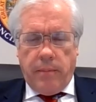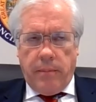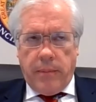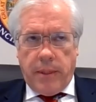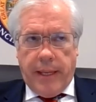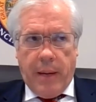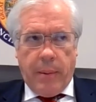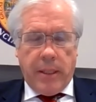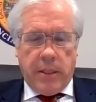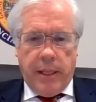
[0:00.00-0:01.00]

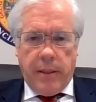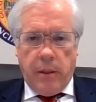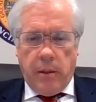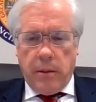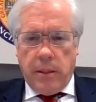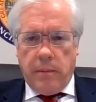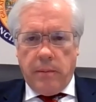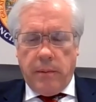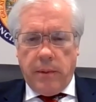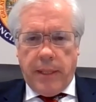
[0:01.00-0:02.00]
scamming seniors
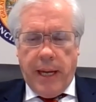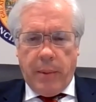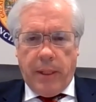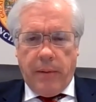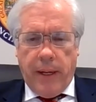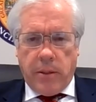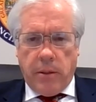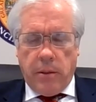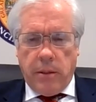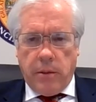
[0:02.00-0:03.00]
and scamming
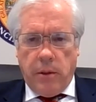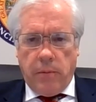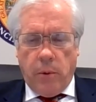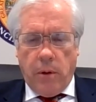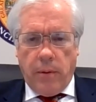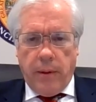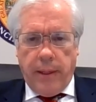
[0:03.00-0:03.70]
investors and so forth.